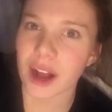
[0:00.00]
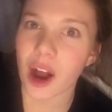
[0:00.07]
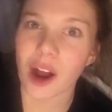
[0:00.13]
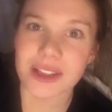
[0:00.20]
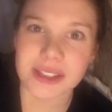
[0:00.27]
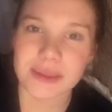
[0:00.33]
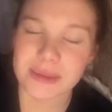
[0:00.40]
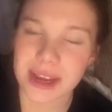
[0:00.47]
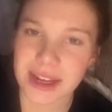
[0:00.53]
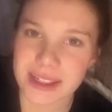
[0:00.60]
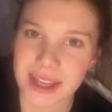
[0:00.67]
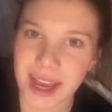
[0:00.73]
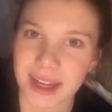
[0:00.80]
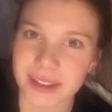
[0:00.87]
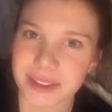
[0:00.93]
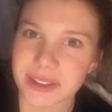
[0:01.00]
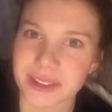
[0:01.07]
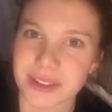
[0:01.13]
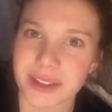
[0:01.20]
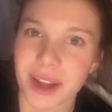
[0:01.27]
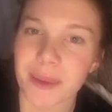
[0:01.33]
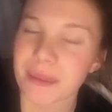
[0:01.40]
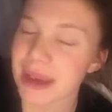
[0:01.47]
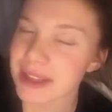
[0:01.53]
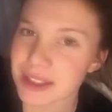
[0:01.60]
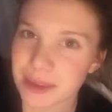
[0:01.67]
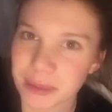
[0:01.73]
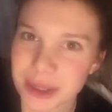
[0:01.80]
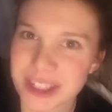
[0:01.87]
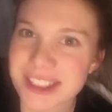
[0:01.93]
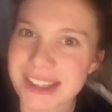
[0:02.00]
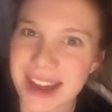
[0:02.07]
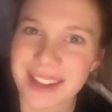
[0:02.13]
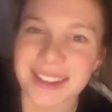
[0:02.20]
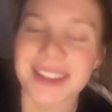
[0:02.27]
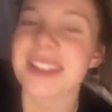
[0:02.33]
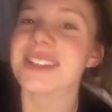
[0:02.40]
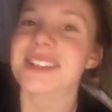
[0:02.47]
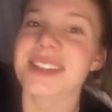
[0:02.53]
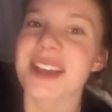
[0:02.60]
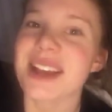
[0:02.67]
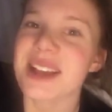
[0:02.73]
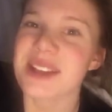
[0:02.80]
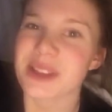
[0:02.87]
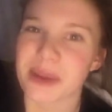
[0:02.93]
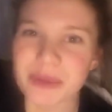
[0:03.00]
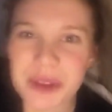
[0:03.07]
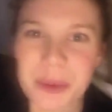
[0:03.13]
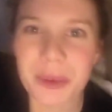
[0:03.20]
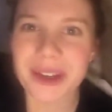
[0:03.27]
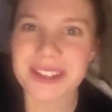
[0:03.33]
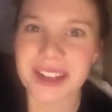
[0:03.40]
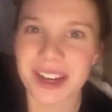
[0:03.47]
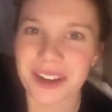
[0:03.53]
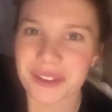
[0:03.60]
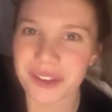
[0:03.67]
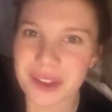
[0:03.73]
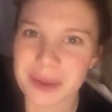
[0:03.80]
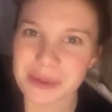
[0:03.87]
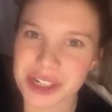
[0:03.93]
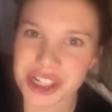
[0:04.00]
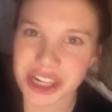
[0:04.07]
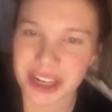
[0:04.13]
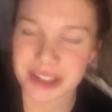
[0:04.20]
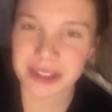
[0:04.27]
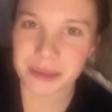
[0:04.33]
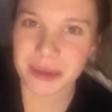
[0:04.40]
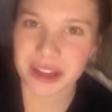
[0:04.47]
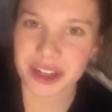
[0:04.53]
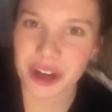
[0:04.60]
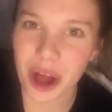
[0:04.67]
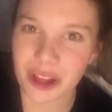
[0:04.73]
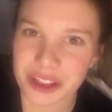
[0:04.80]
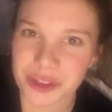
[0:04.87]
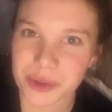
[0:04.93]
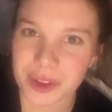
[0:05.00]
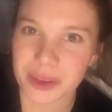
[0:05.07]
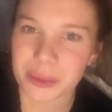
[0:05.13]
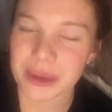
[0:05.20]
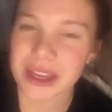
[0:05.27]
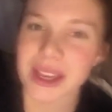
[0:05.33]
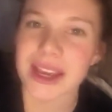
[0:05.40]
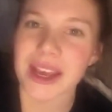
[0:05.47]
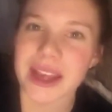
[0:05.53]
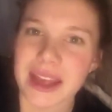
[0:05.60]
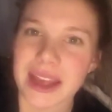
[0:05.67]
Awesome nail techs, amazing personalities. So I'm super excited for them to share some of their knowledge with me.